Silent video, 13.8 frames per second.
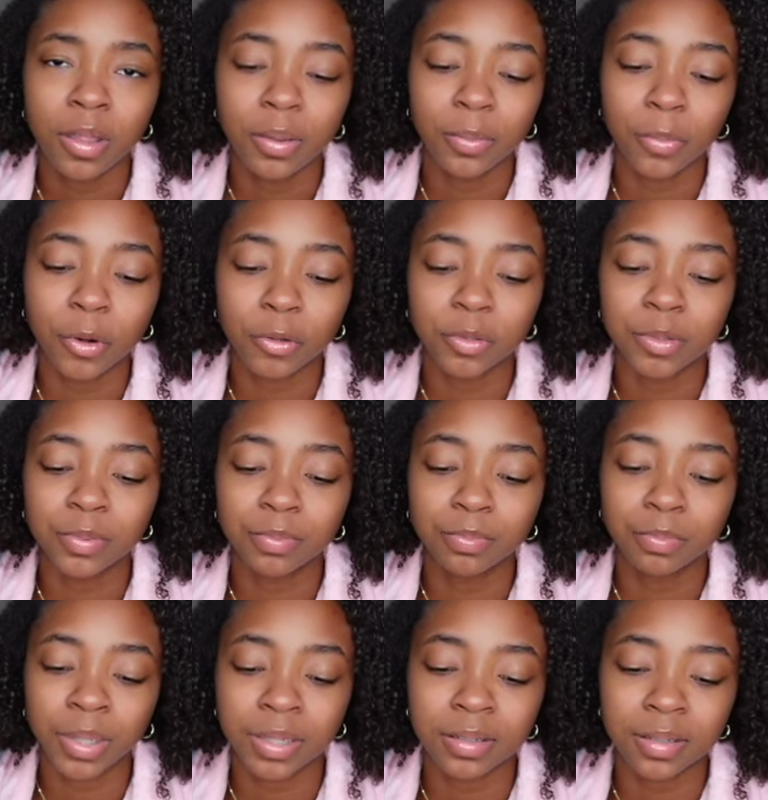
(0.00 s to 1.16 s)
most
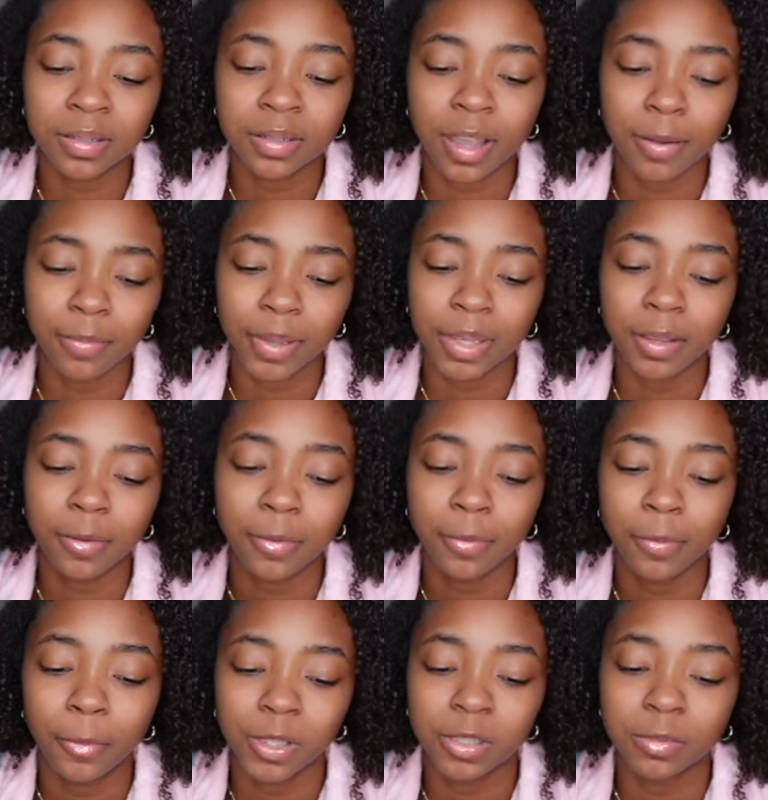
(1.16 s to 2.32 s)
places I be,
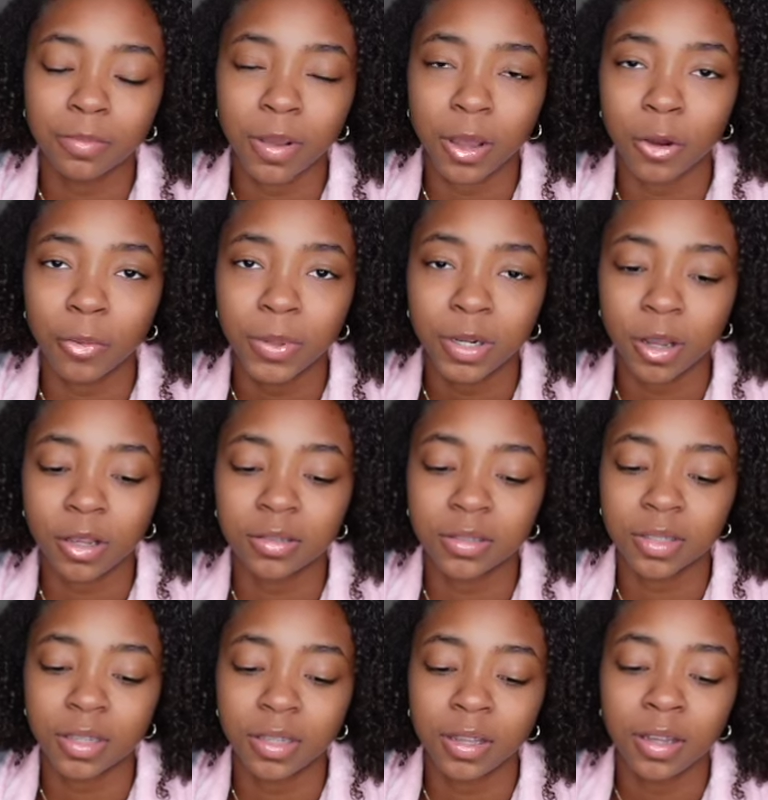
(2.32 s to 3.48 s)
which my home in
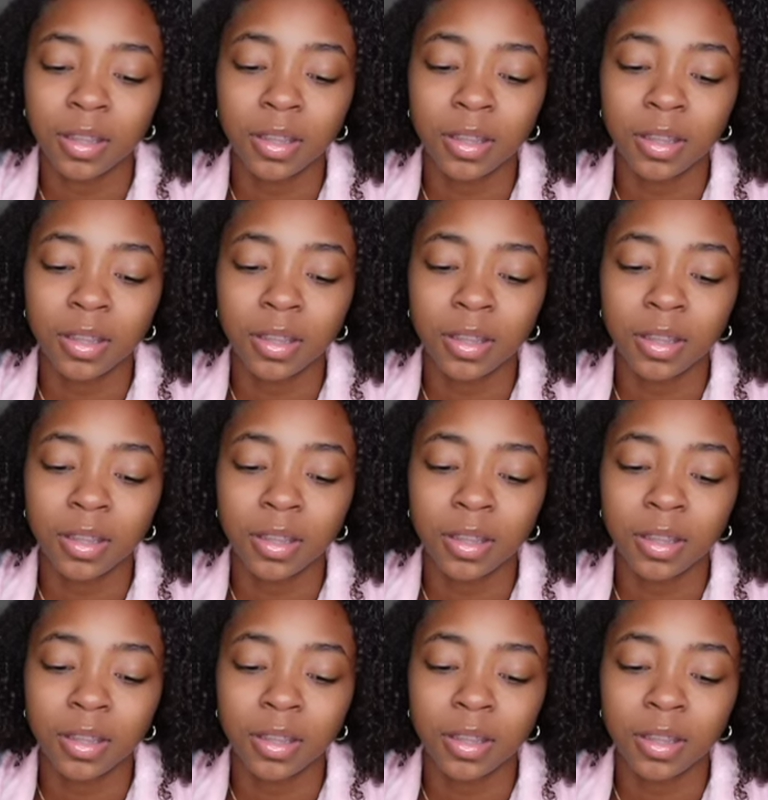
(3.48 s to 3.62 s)
Austin,